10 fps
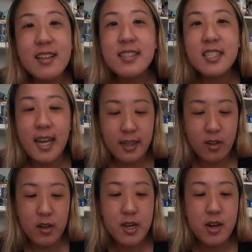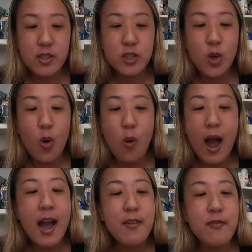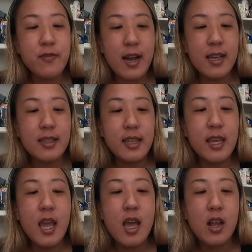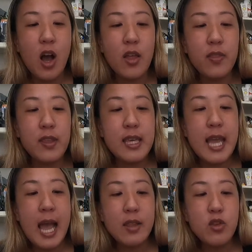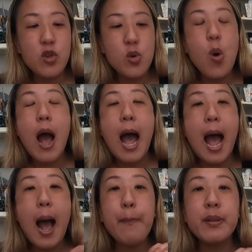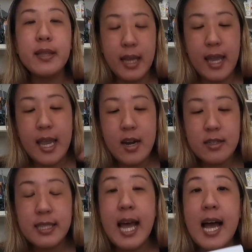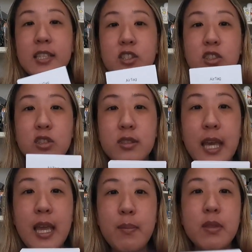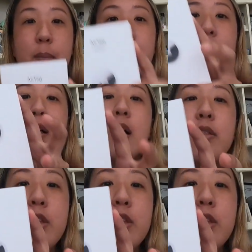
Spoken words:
It's China Doll here. So I finally got the new Apple AirTags. Just came in the mail.